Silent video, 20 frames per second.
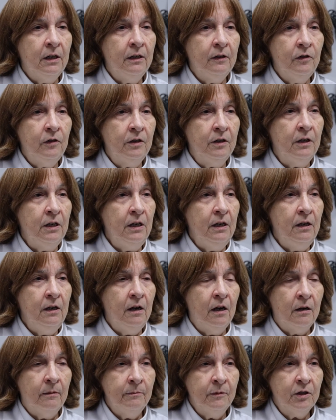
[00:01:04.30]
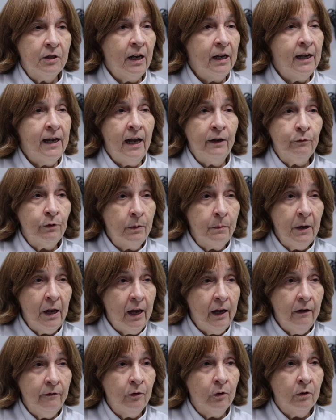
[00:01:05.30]
it's the um, psychiatric
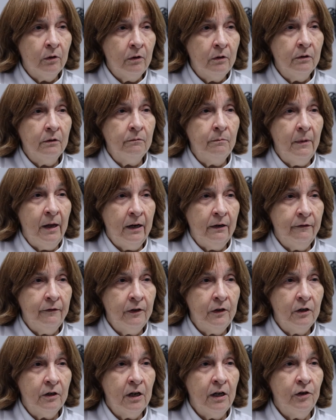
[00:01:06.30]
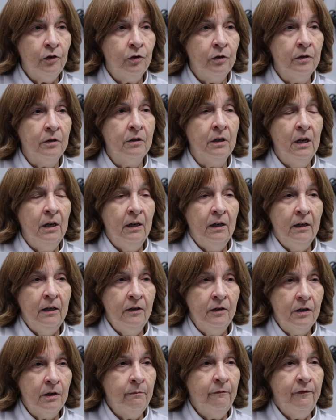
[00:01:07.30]
behavioral manifestations.
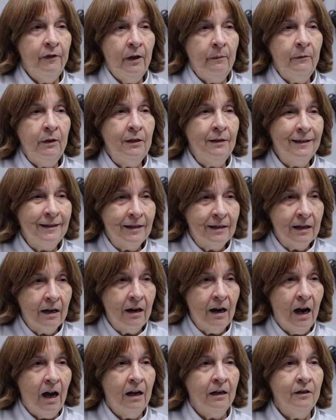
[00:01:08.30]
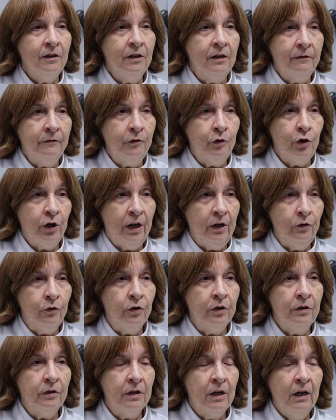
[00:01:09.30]
In some families, it's the cognitive
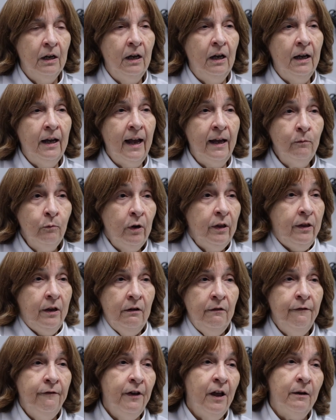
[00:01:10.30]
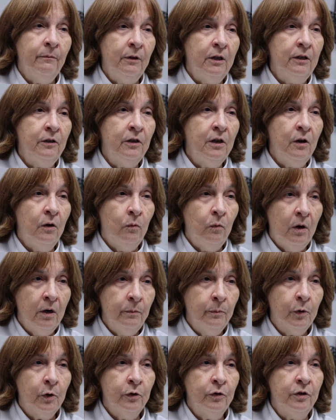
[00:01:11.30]
changes. And within families, you know,
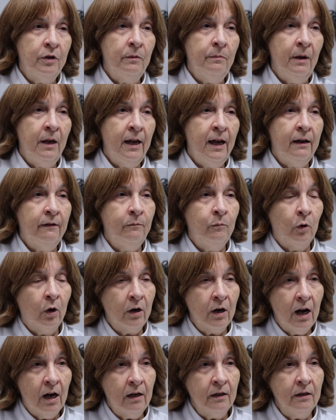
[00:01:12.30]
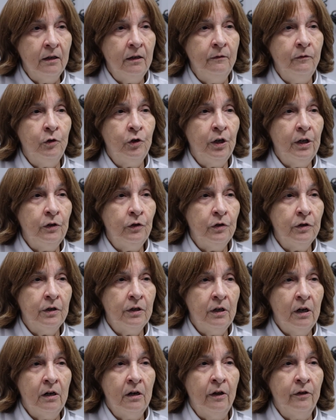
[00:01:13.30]
one person may have more cognitive
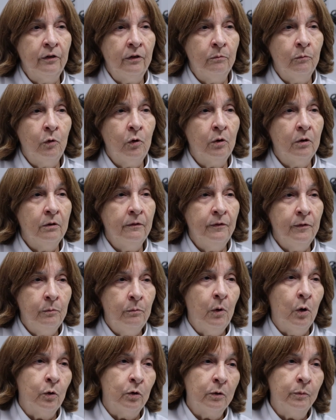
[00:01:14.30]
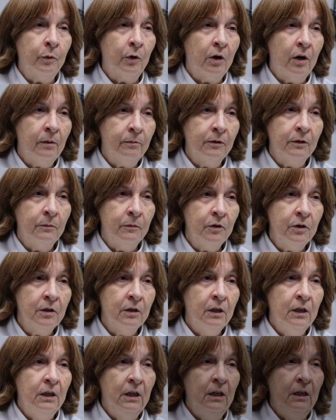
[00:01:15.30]
changes and another more of the motor problems.